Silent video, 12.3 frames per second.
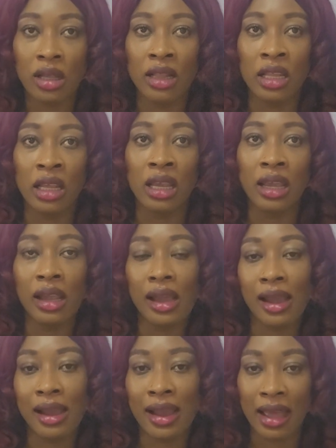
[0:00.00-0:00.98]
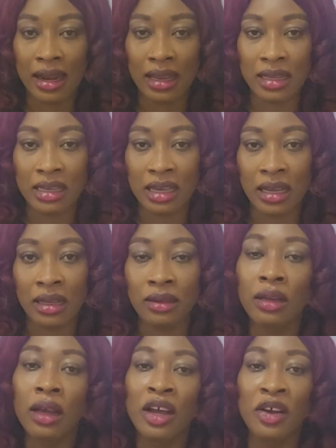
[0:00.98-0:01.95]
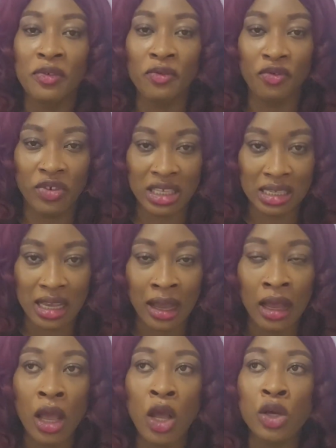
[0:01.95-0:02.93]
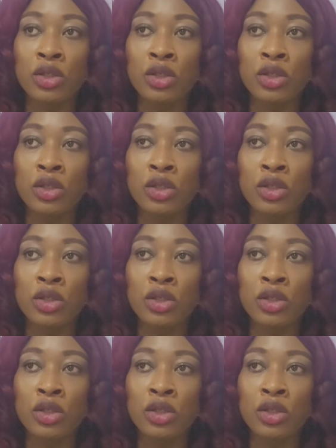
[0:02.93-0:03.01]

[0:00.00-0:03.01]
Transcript: the Canadian visa.